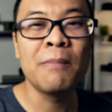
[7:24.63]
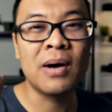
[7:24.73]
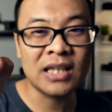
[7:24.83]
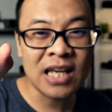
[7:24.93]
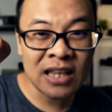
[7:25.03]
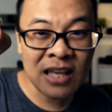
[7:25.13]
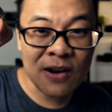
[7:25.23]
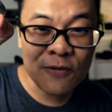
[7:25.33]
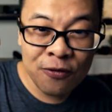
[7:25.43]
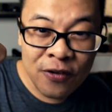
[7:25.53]
but it
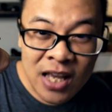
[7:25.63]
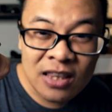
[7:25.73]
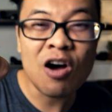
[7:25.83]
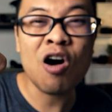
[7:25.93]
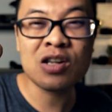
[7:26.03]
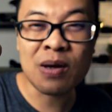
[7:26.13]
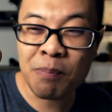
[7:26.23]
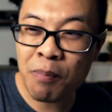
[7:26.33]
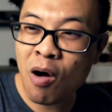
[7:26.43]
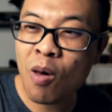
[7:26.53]
can fit on the
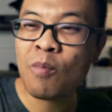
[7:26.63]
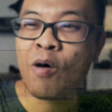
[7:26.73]
palm